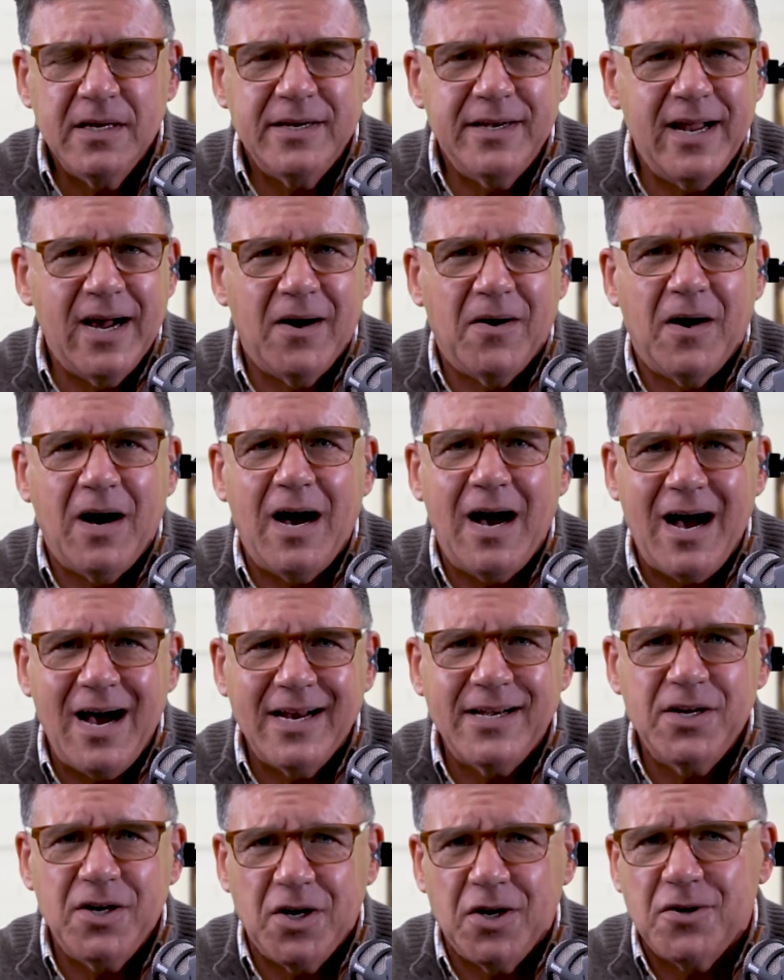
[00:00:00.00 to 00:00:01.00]
Now,
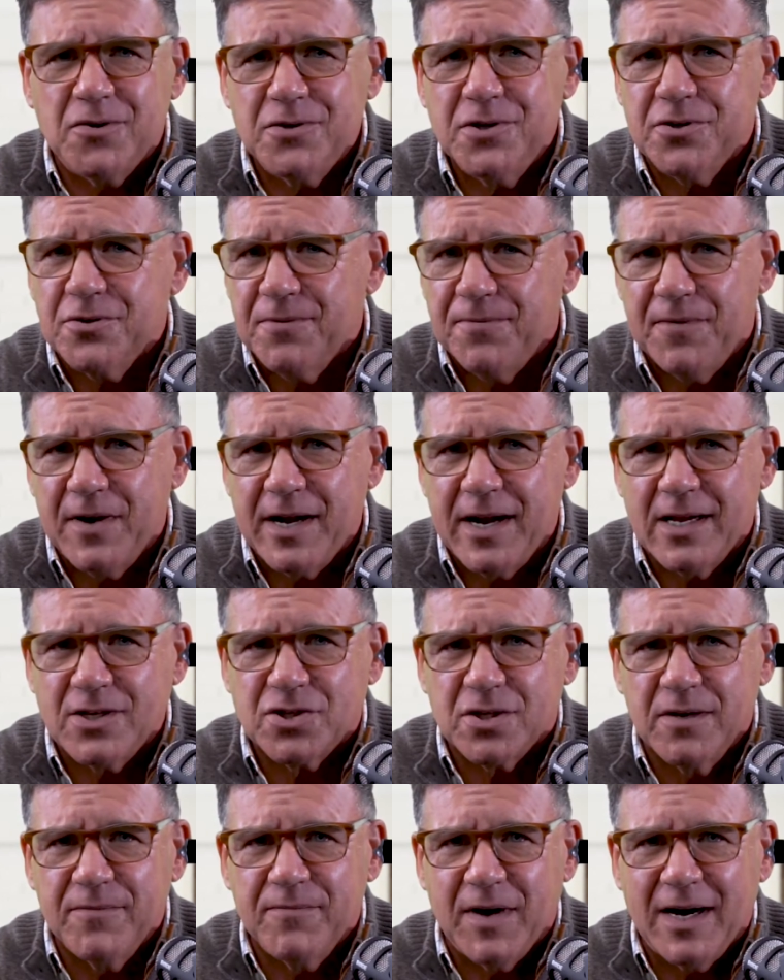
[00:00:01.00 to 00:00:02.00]
I know you're a
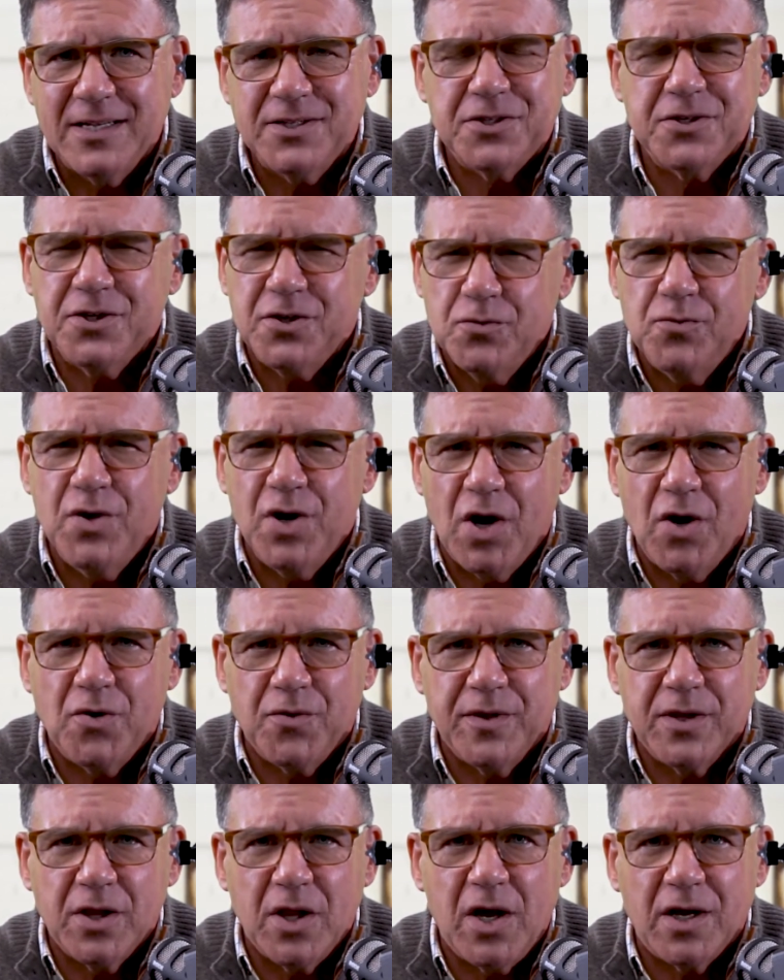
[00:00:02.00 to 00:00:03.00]
financial advisor. You know
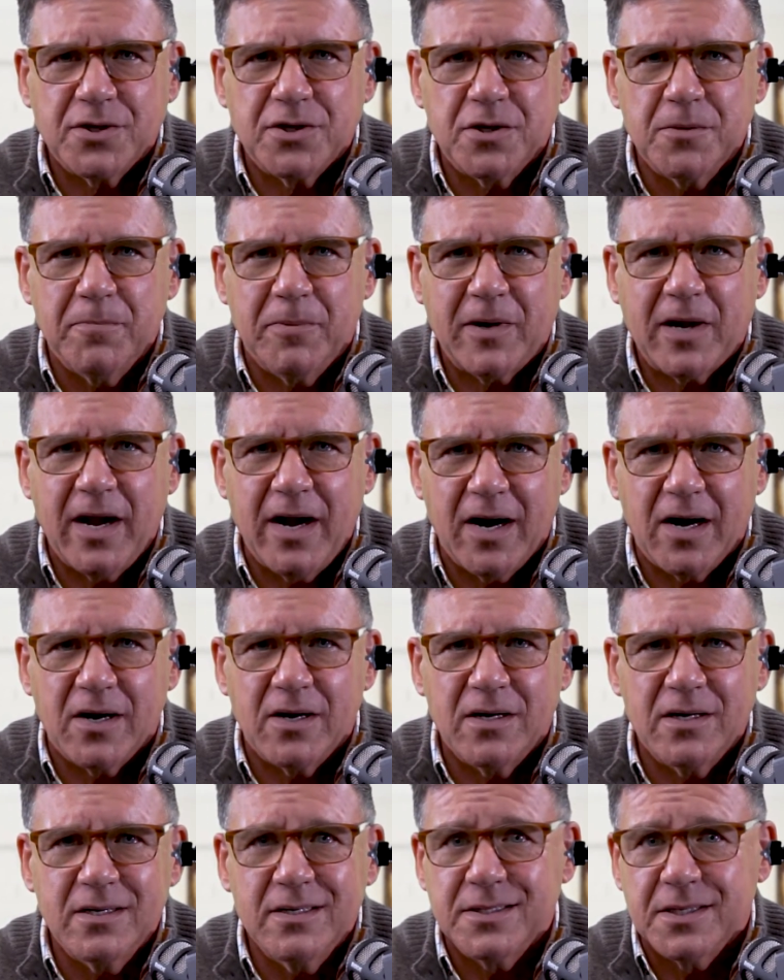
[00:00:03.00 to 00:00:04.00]
that long-term
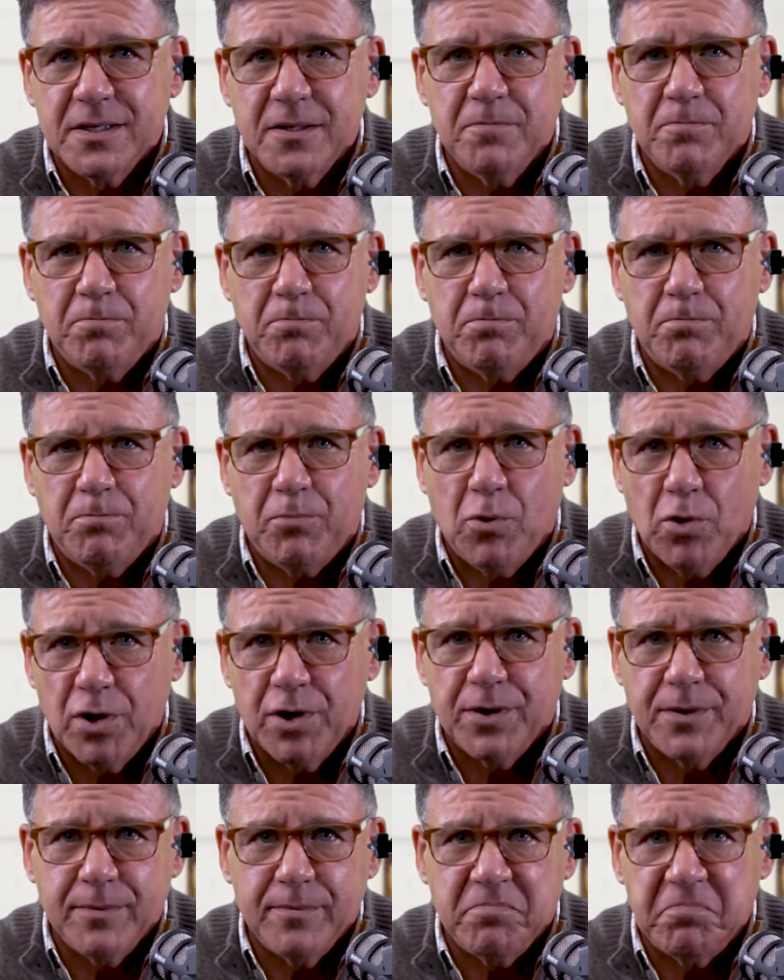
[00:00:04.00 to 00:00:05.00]
care is an
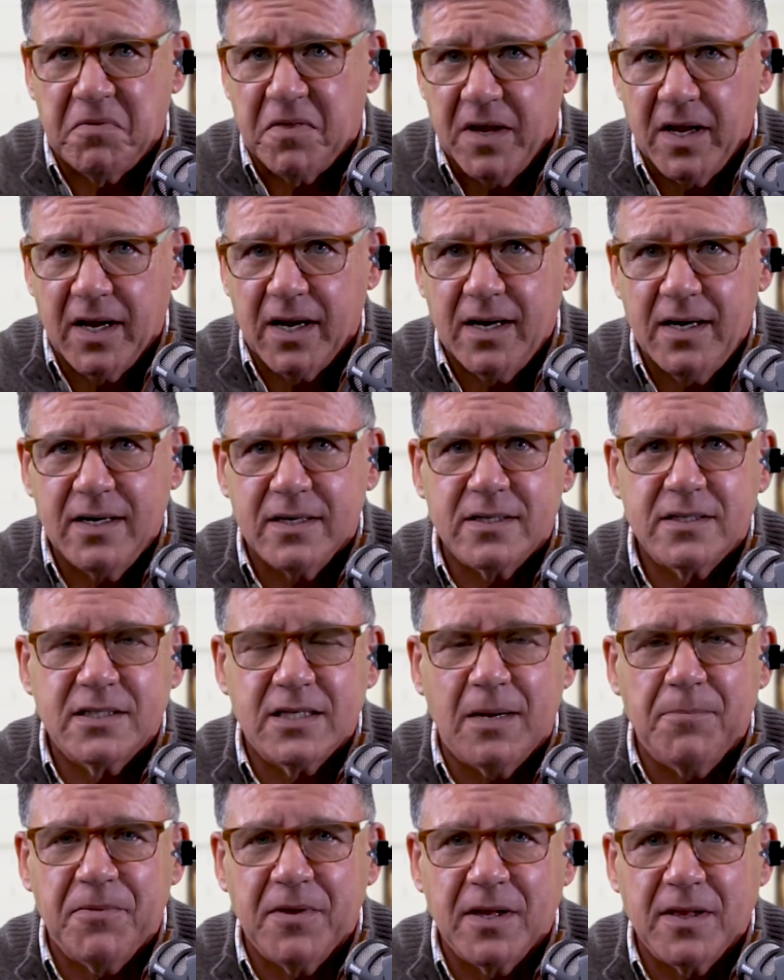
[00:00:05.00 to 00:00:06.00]
important thing. It's
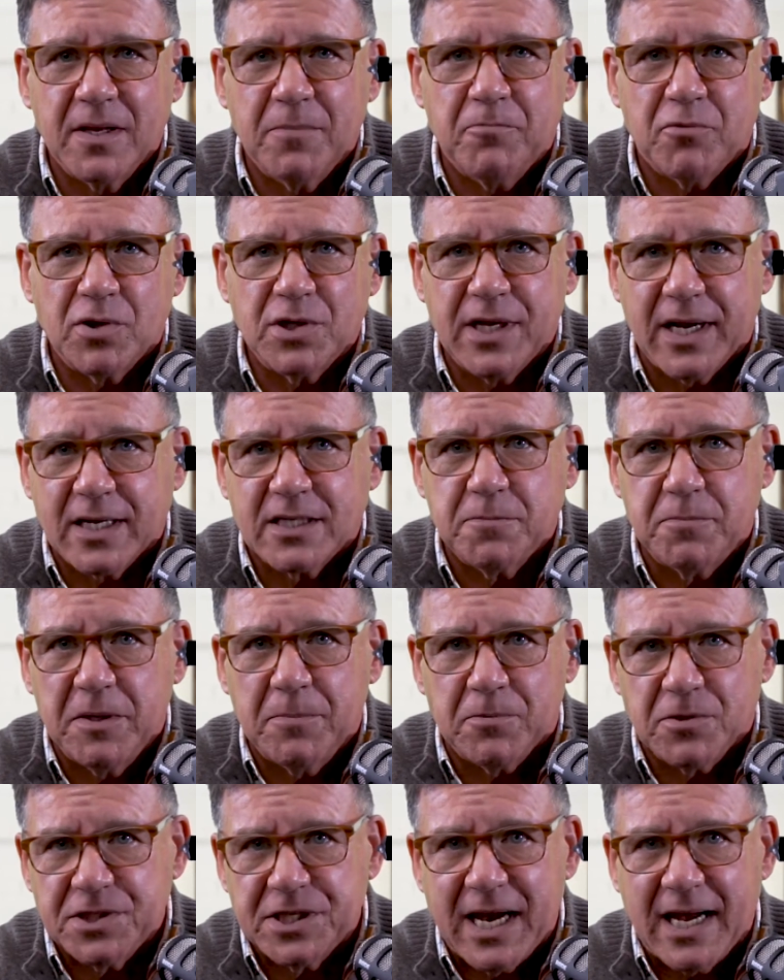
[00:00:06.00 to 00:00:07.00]
something that protects
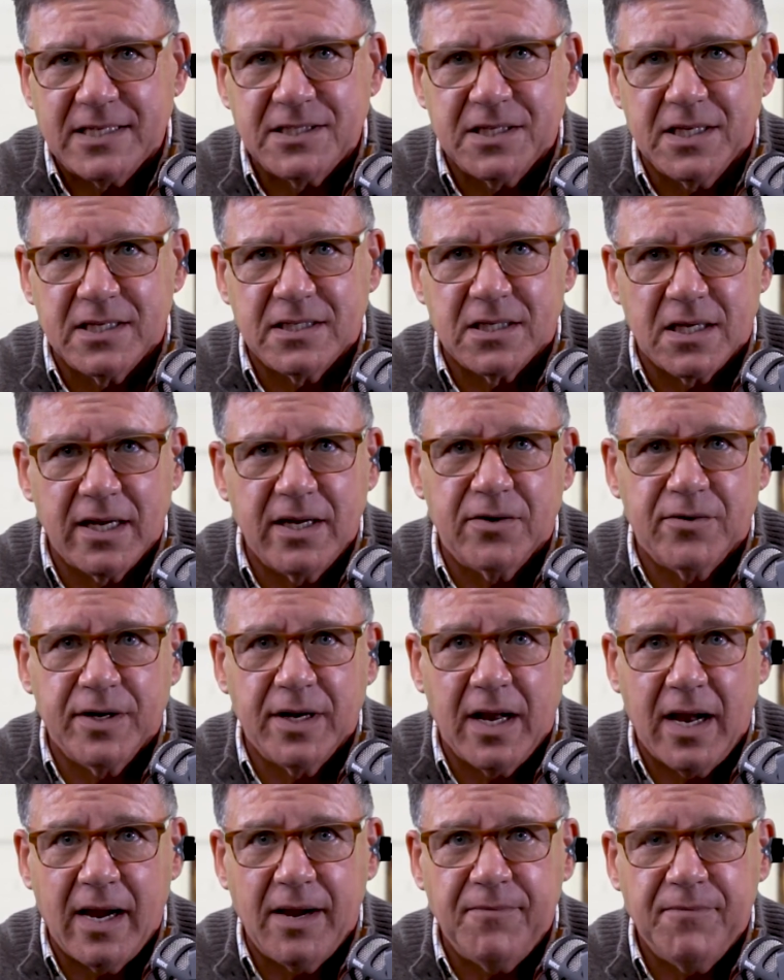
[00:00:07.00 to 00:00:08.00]
people's assets later in
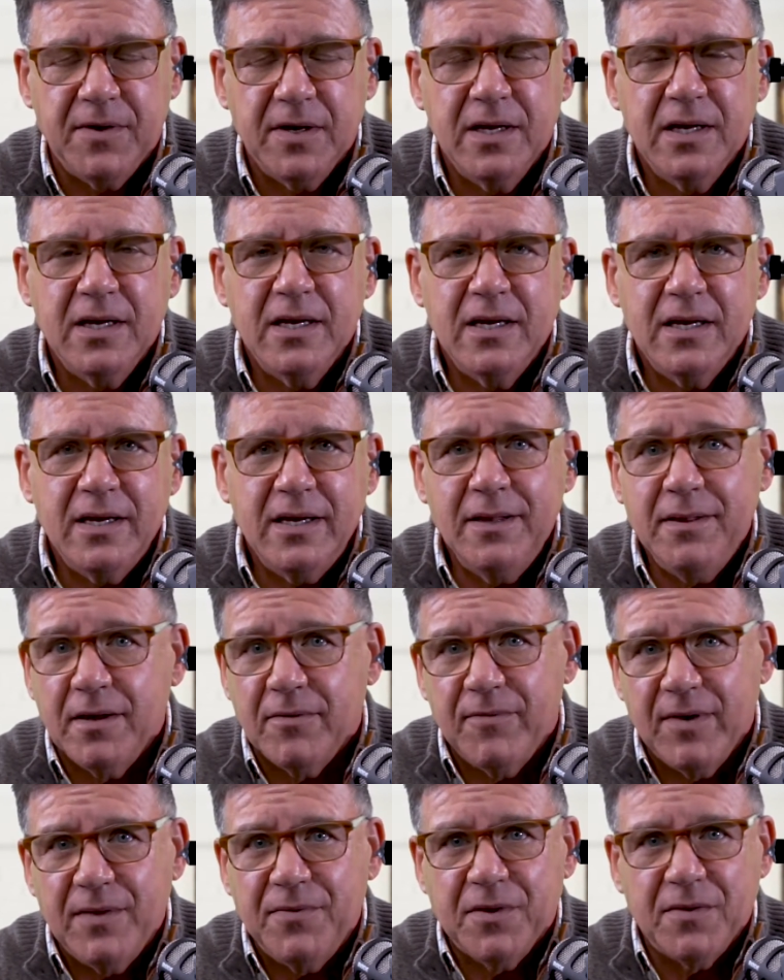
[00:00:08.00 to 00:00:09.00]
life in the
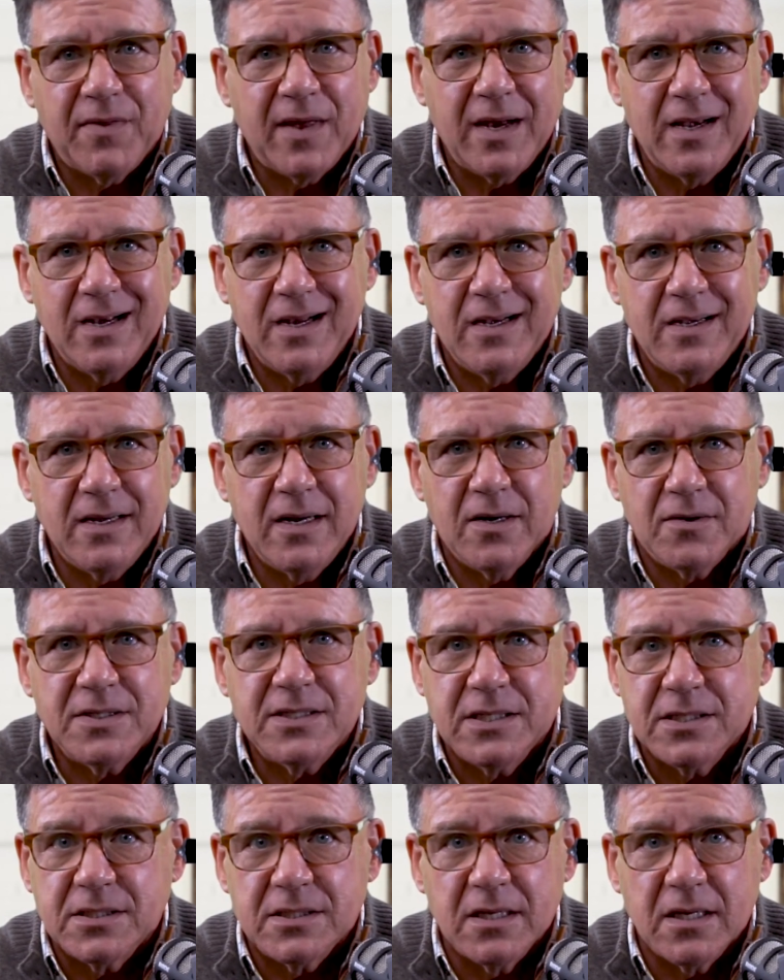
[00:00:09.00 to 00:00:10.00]
event that they need,
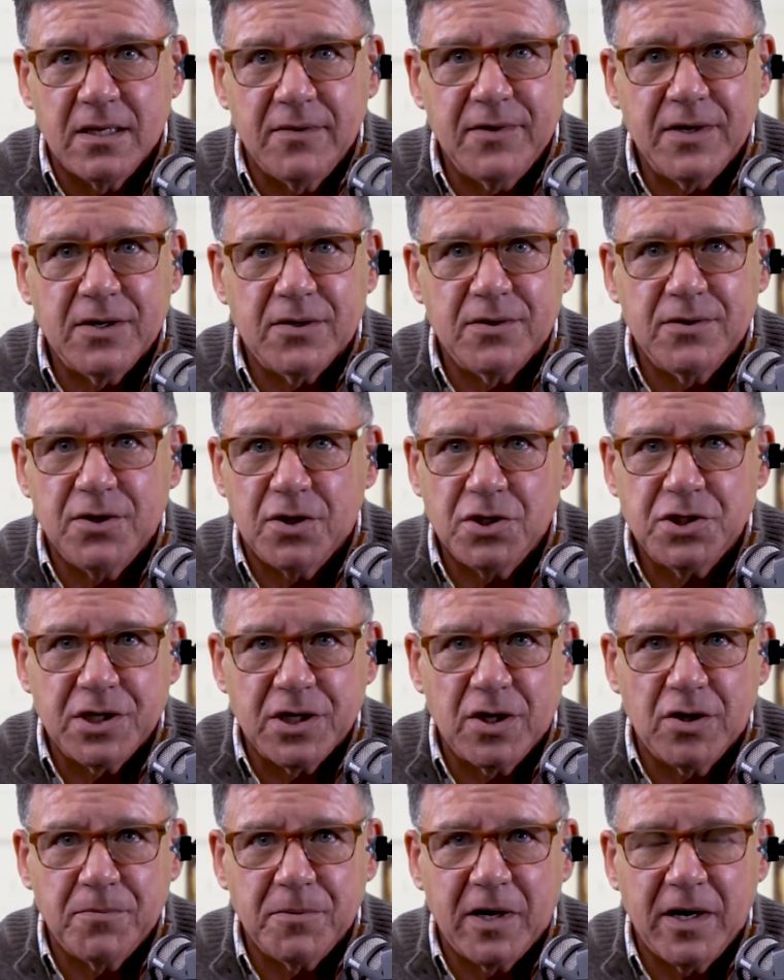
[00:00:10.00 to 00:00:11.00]
assisted living or nursing
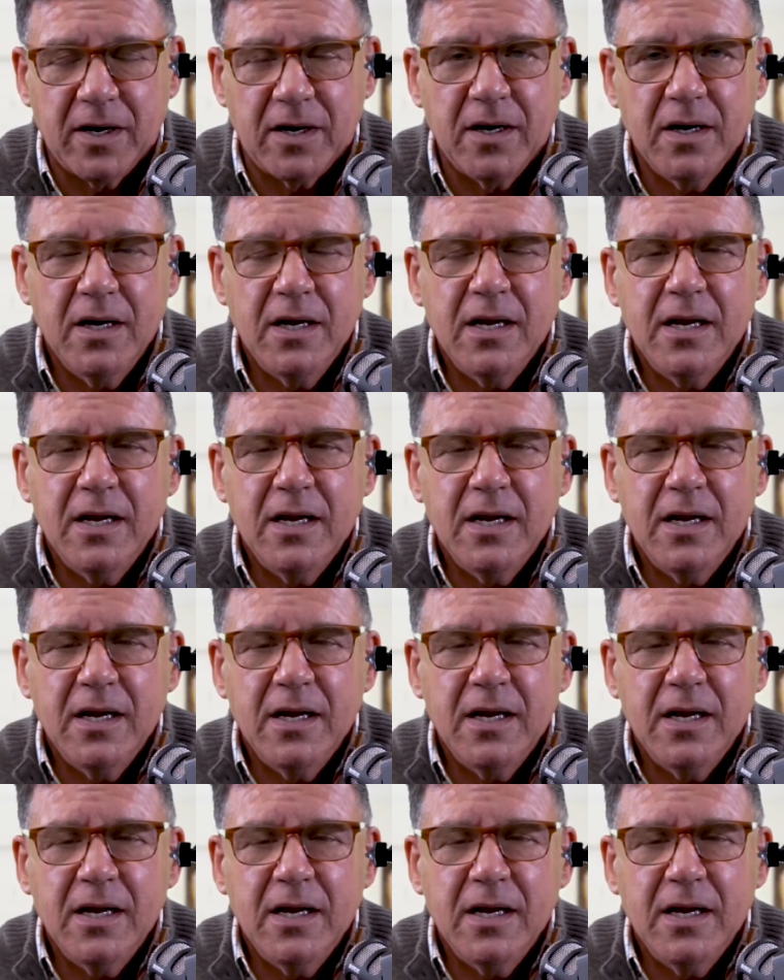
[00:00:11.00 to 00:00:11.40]
home care.